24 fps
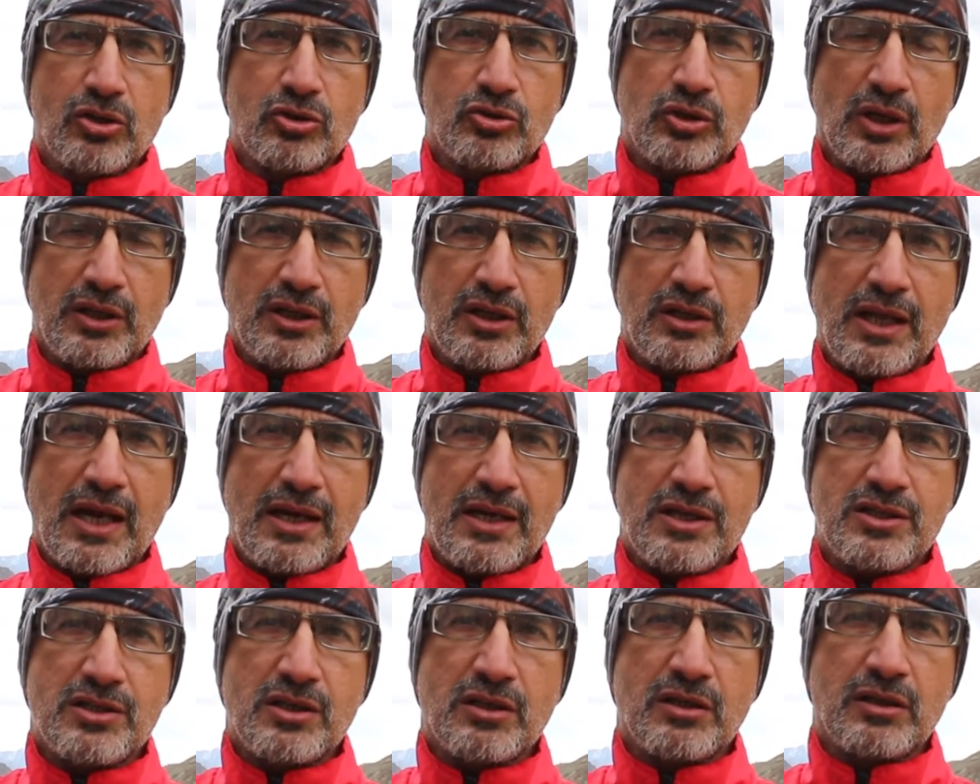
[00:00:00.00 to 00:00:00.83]
So I think
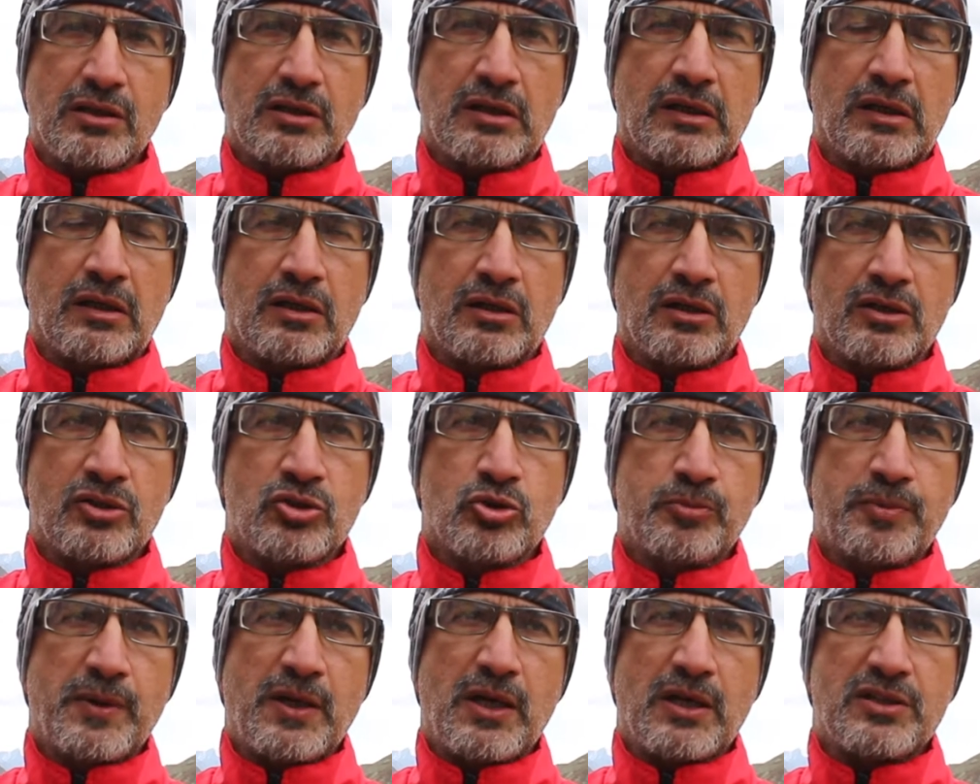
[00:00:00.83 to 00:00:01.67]
that is a, a
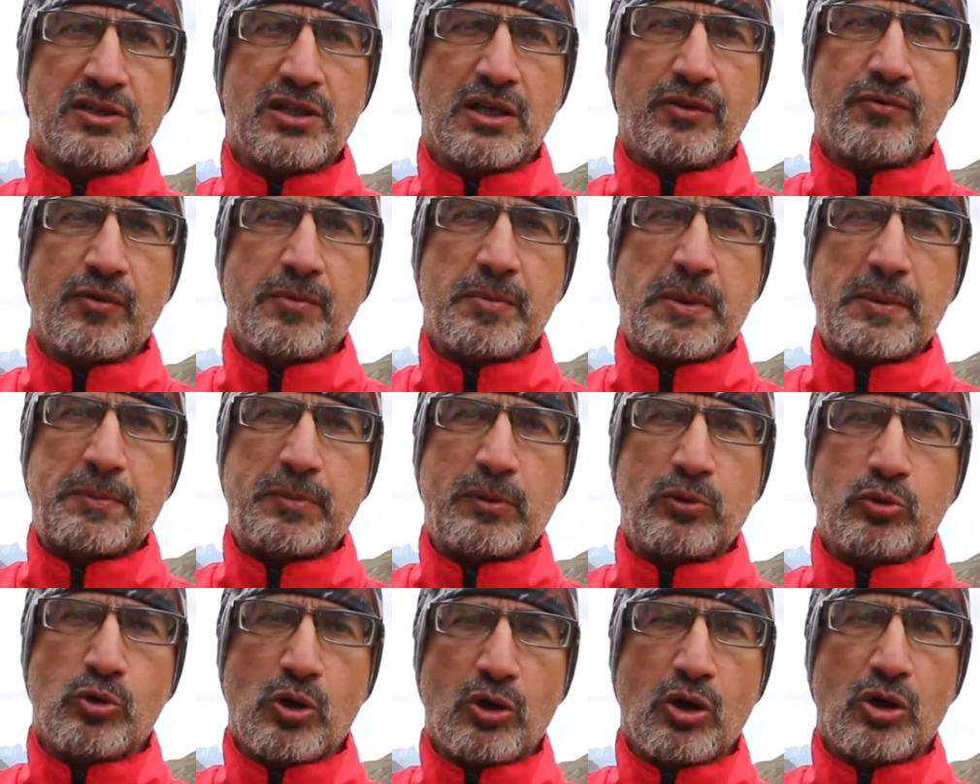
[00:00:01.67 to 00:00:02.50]
super luxury for
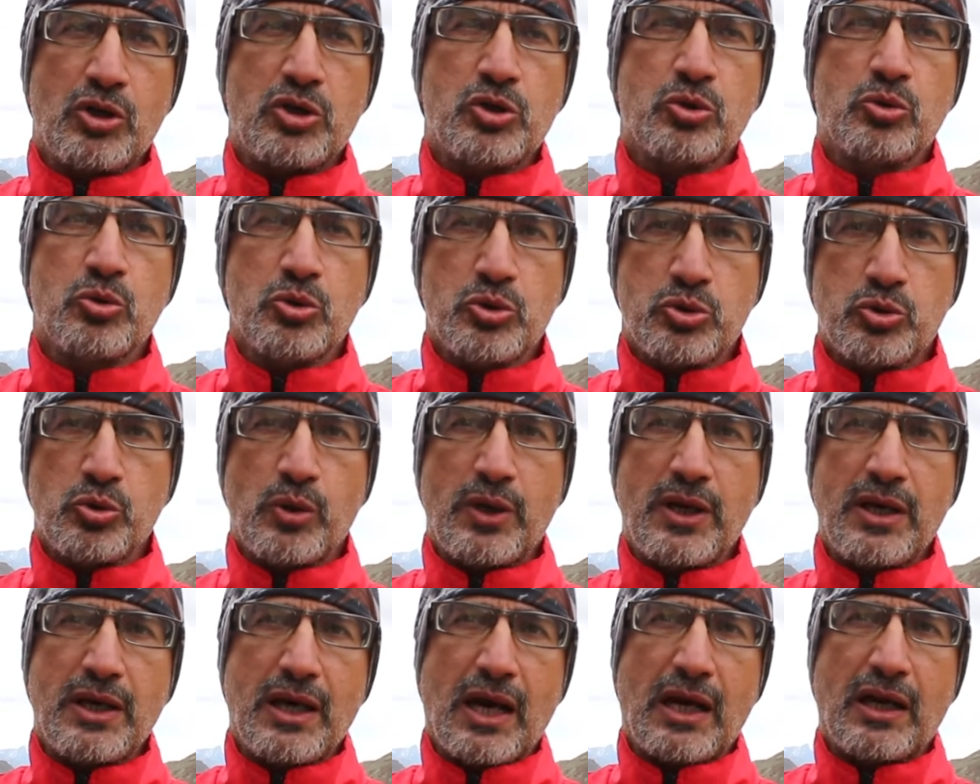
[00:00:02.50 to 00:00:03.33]
people who are not used to
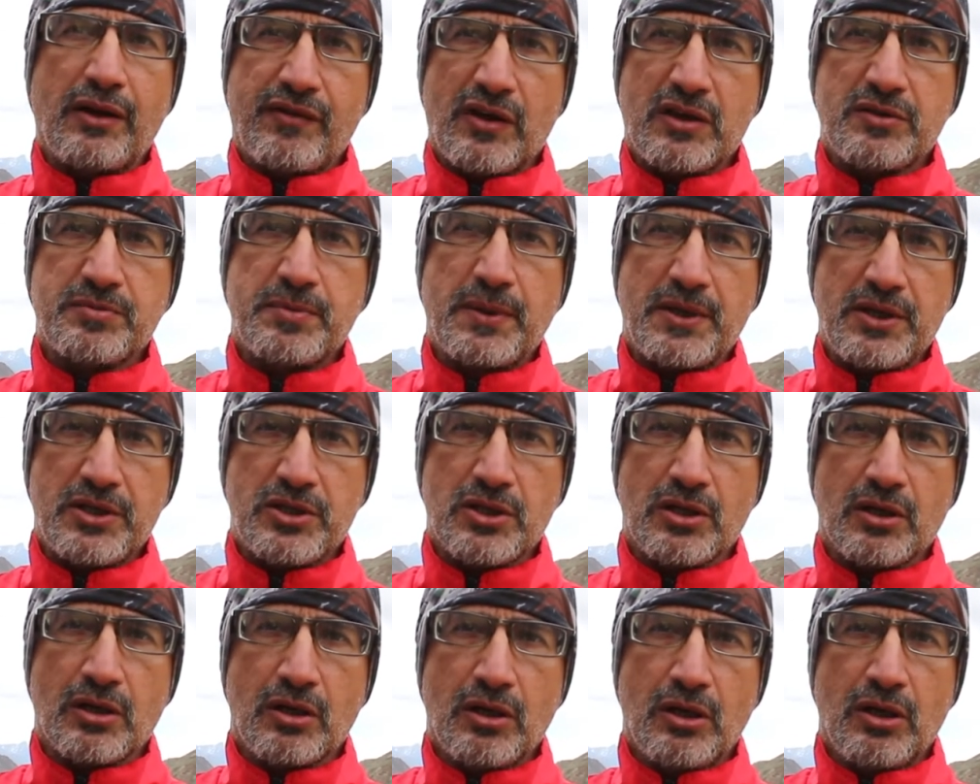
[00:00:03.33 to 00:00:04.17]
any kind of
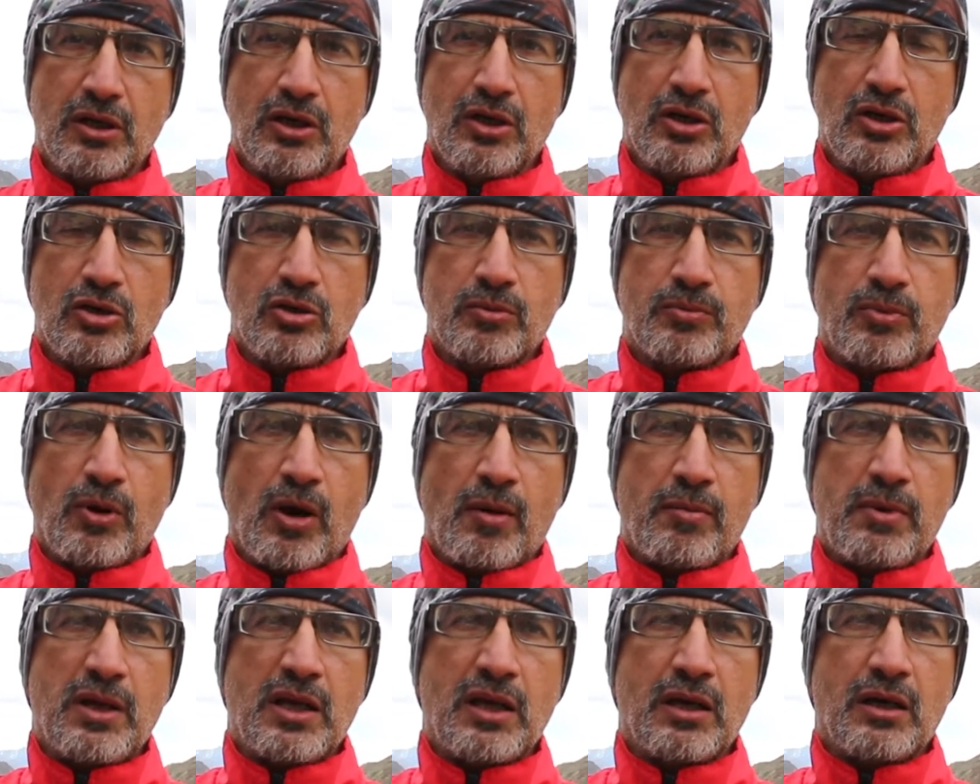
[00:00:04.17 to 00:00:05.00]
expedition. Okay.
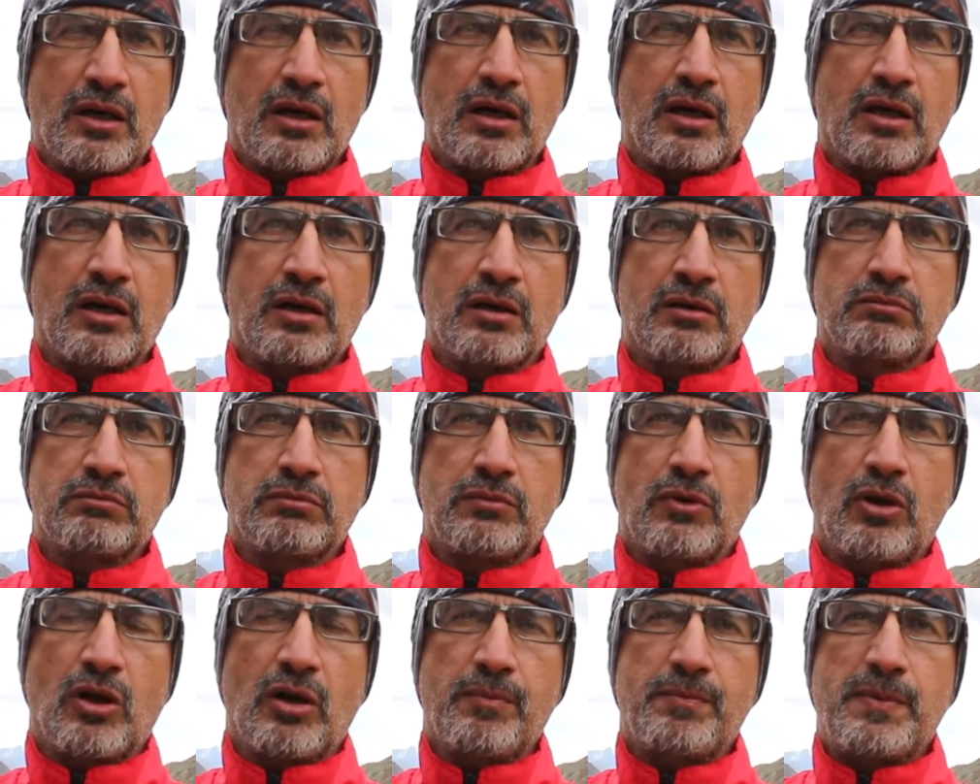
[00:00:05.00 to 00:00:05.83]
Probably a uh,
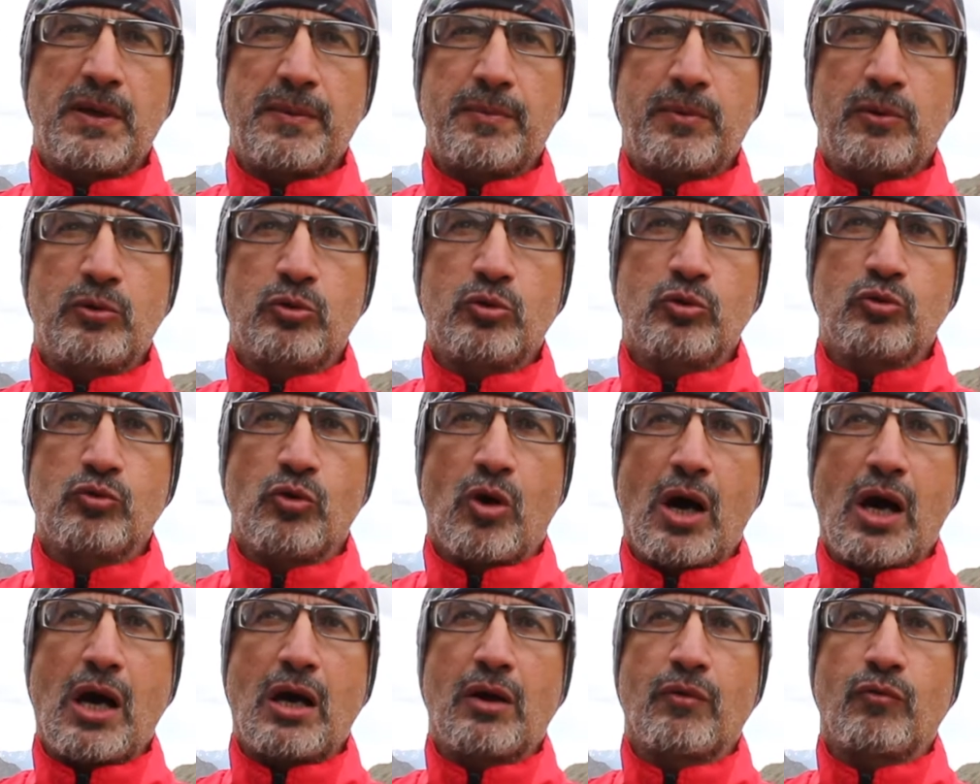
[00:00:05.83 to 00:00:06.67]
lot of people who
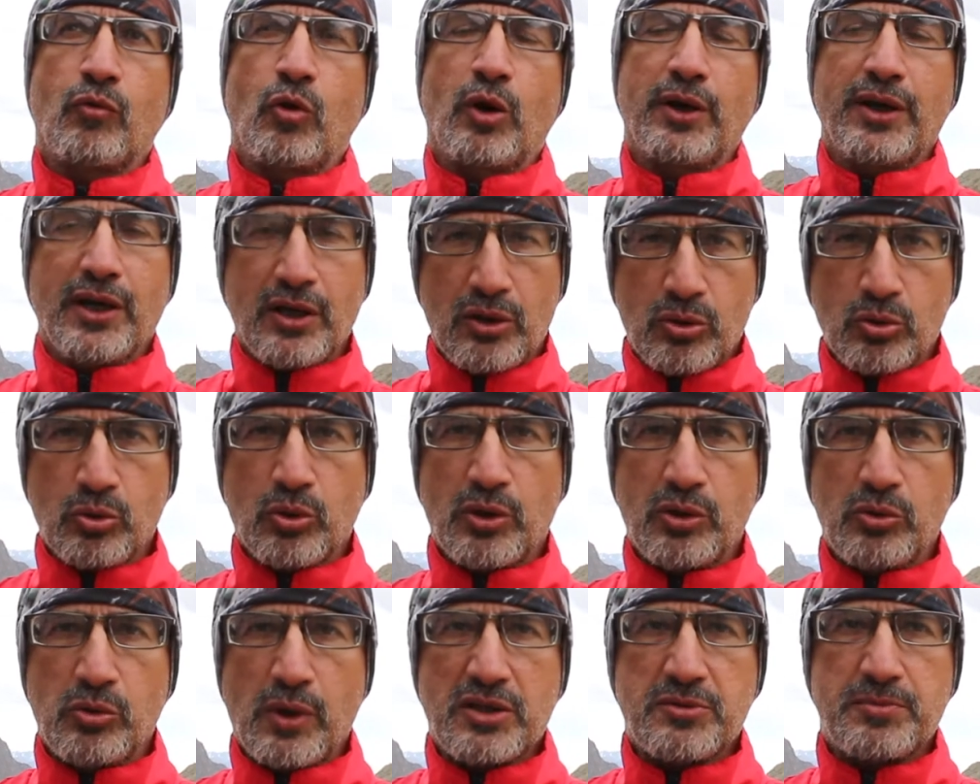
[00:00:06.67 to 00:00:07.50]
are wanting to
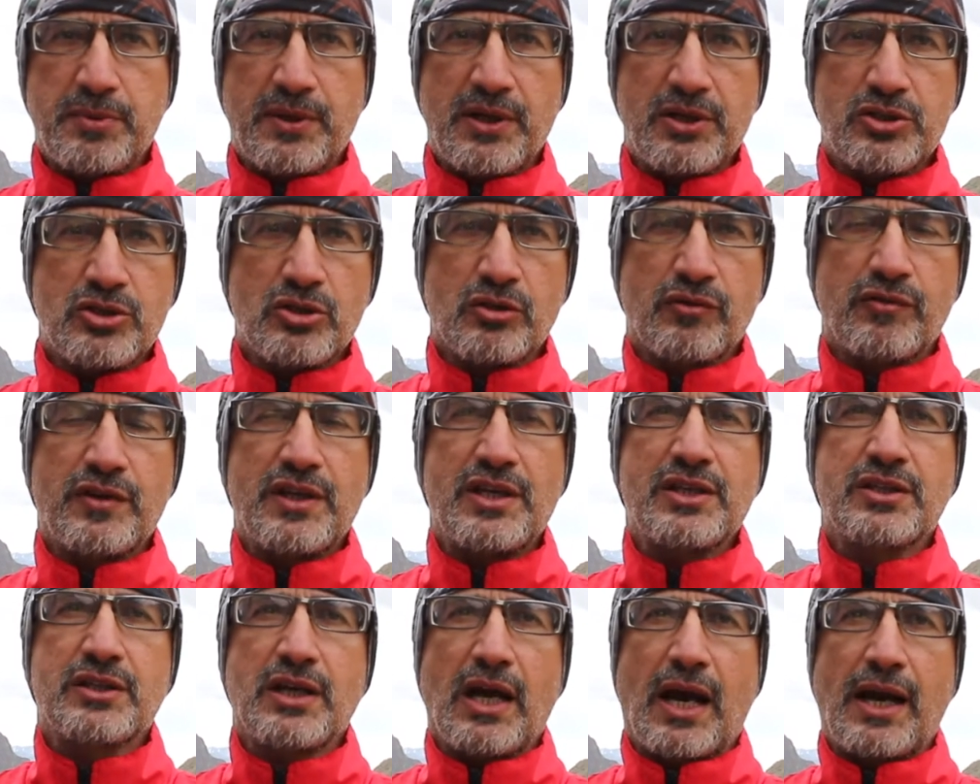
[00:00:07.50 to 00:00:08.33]
go into expeditions of
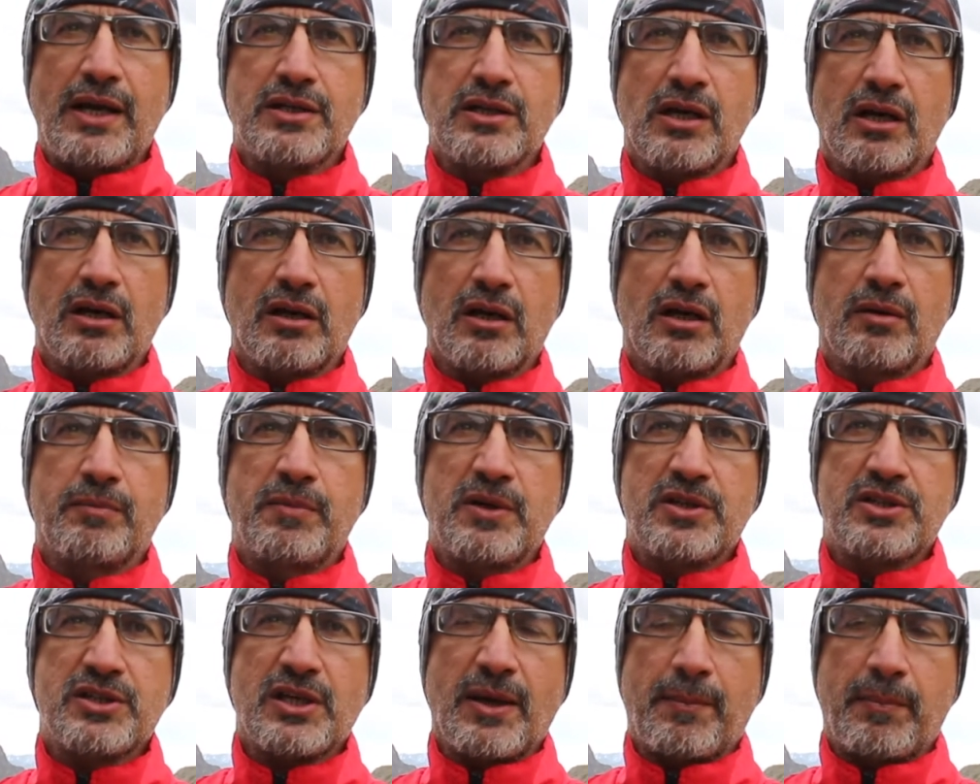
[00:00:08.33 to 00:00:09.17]
these kinds are a
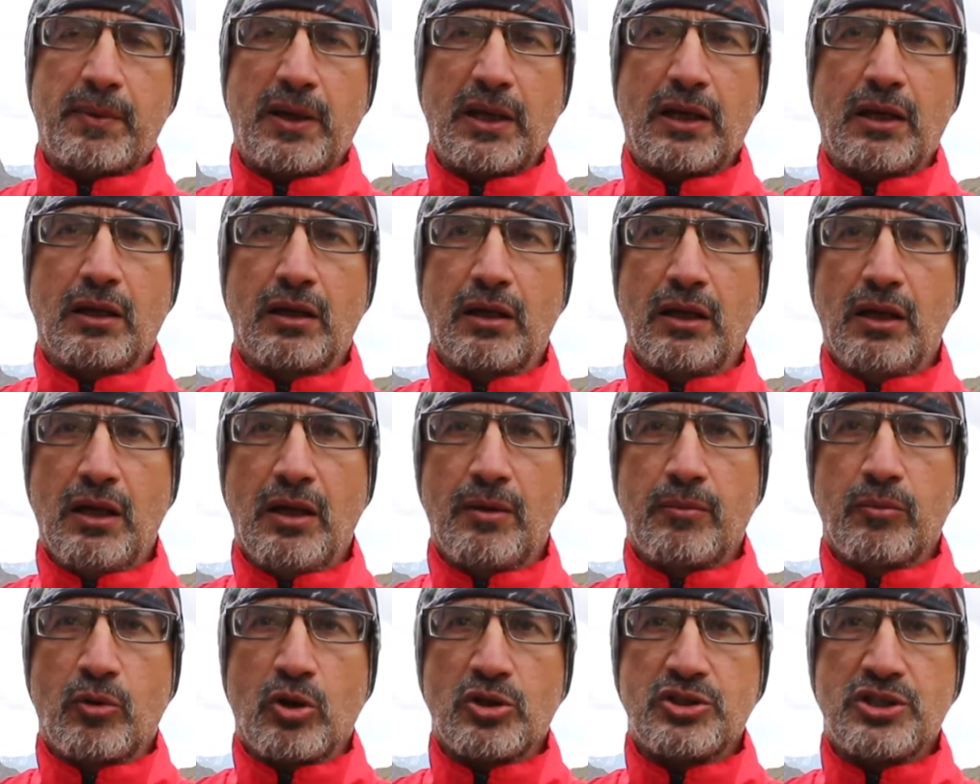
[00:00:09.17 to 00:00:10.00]
bit skeptical
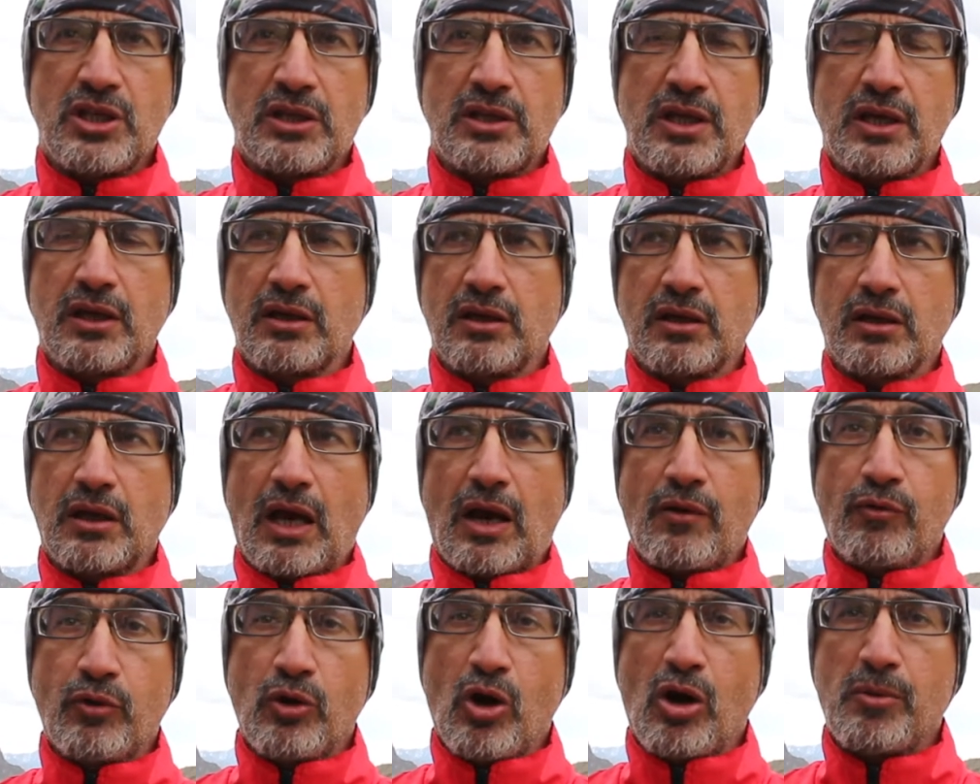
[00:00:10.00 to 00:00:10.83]
because they think,
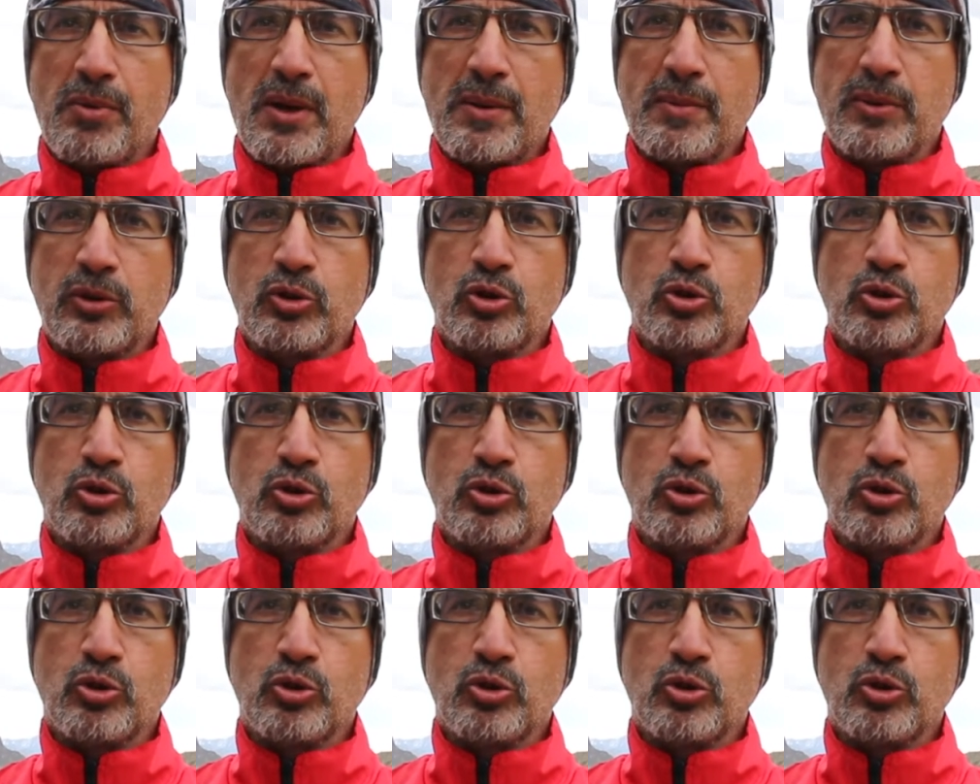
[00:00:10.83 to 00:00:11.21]
I would not be able